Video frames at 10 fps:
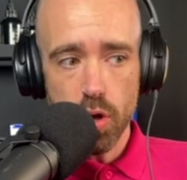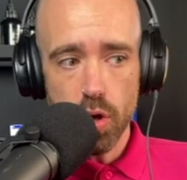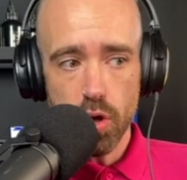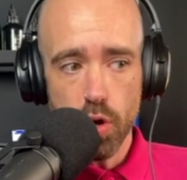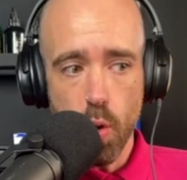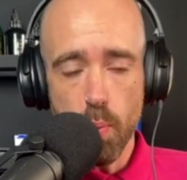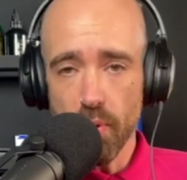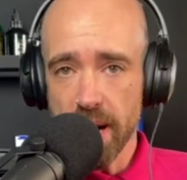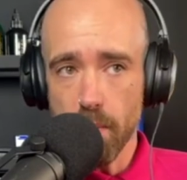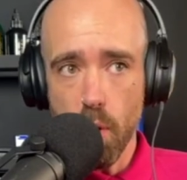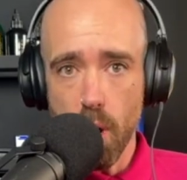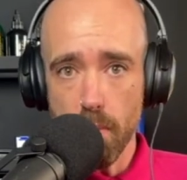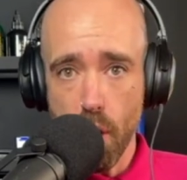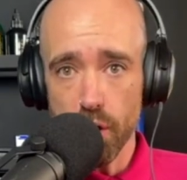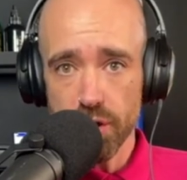you'll bring more
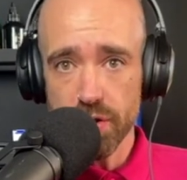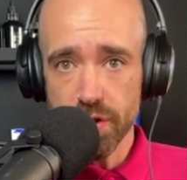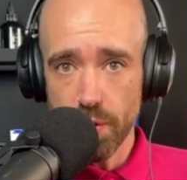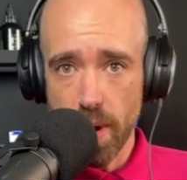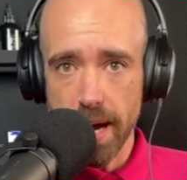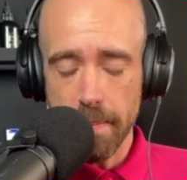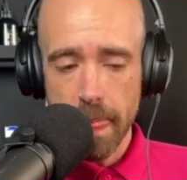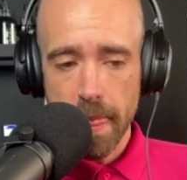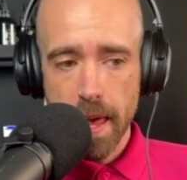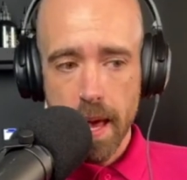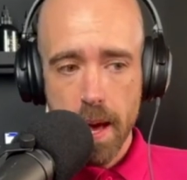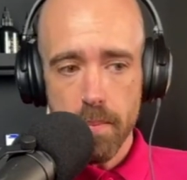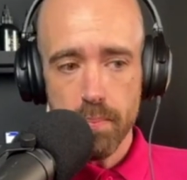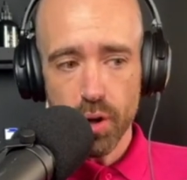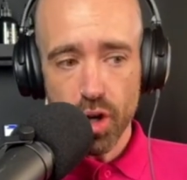emotion to it,
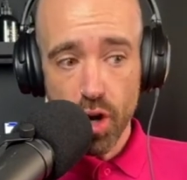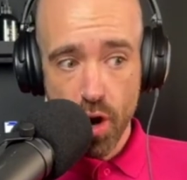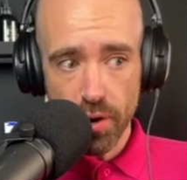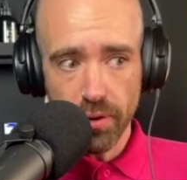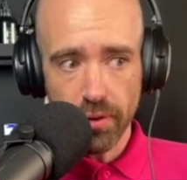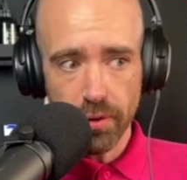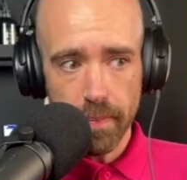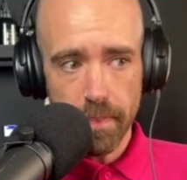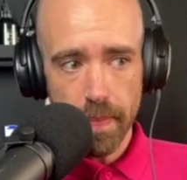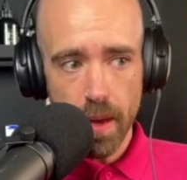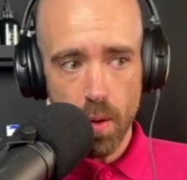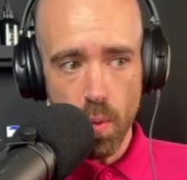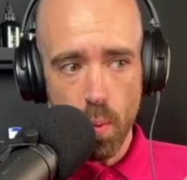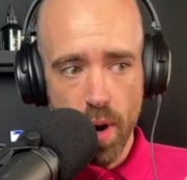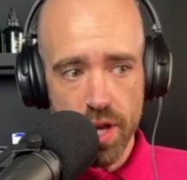because
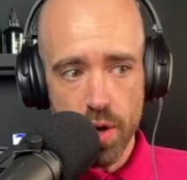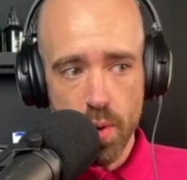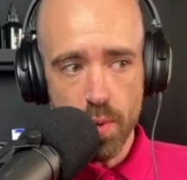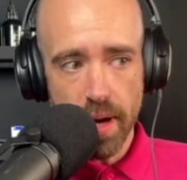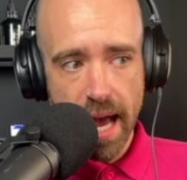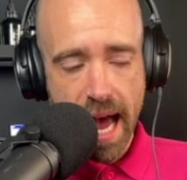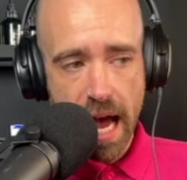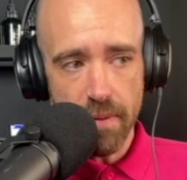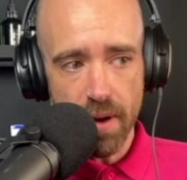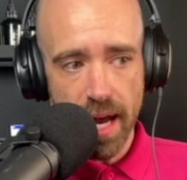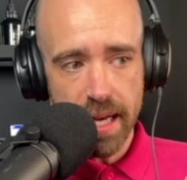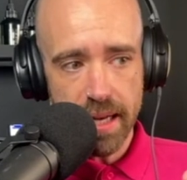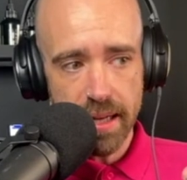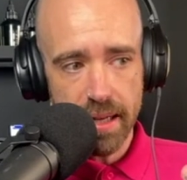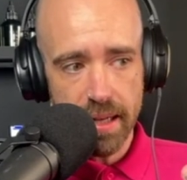when you have
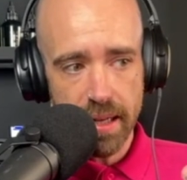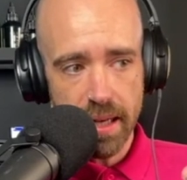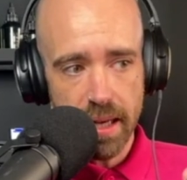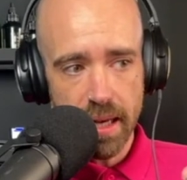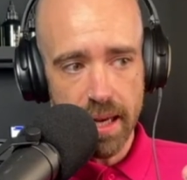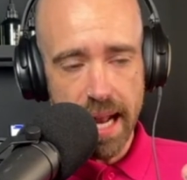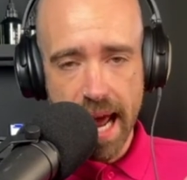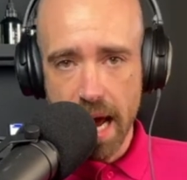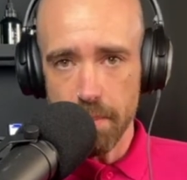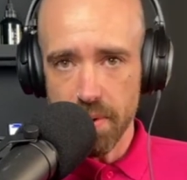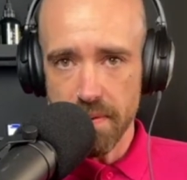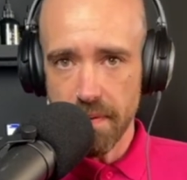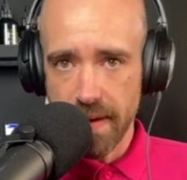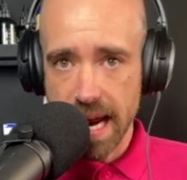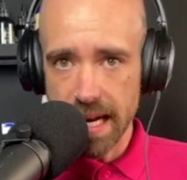like an ambient
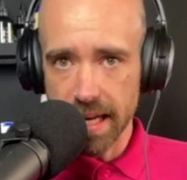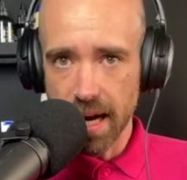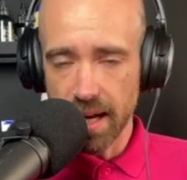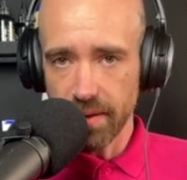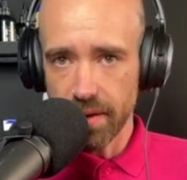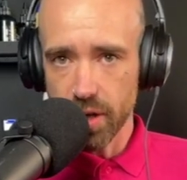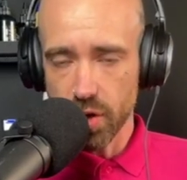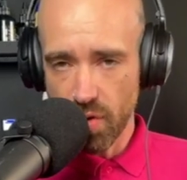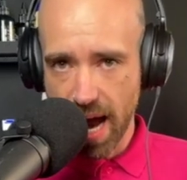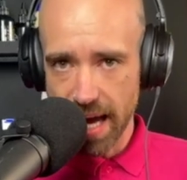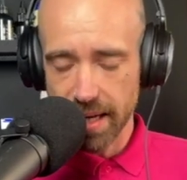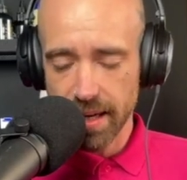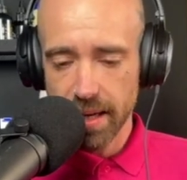feeling under the track,